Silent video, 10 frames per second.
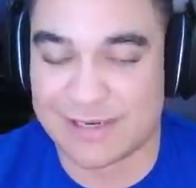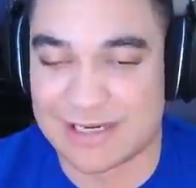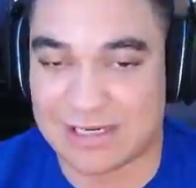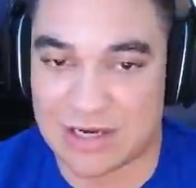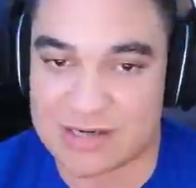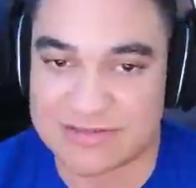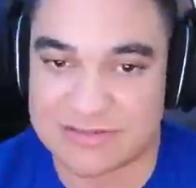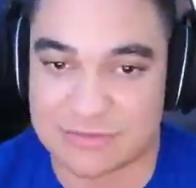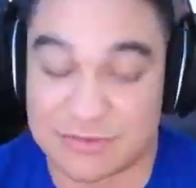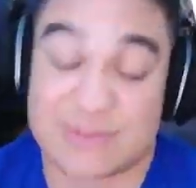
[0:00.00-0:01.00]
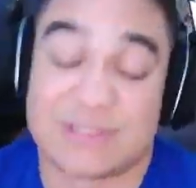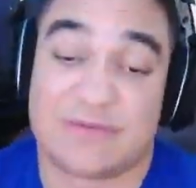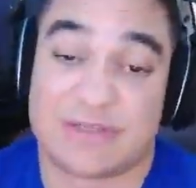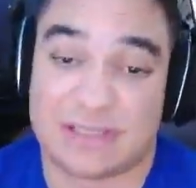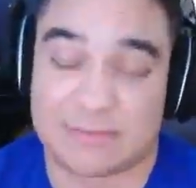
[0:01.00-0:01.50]
like us, or
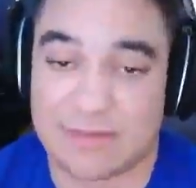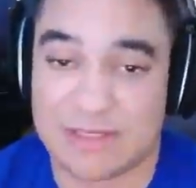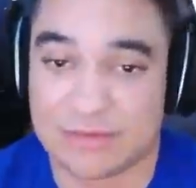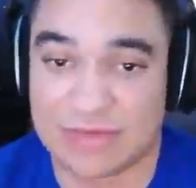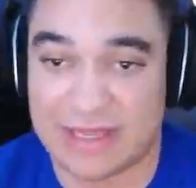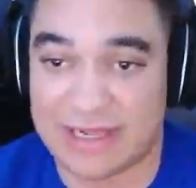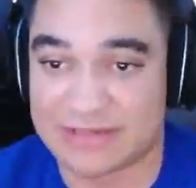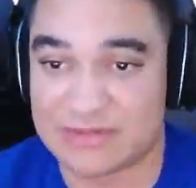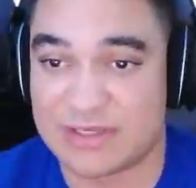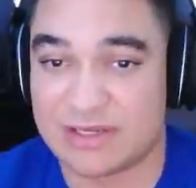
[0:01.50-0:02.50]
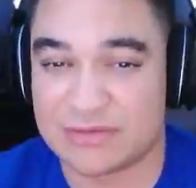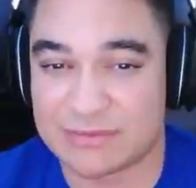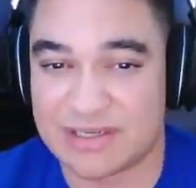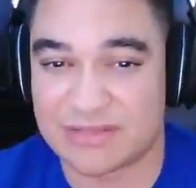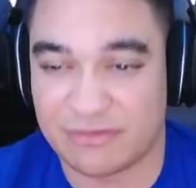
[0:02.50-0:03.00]
specifically like me, that likes to get in
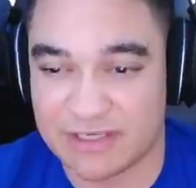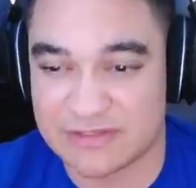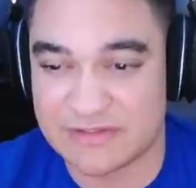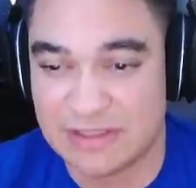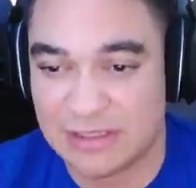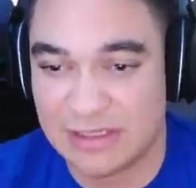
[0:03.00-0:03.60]
somebody's face,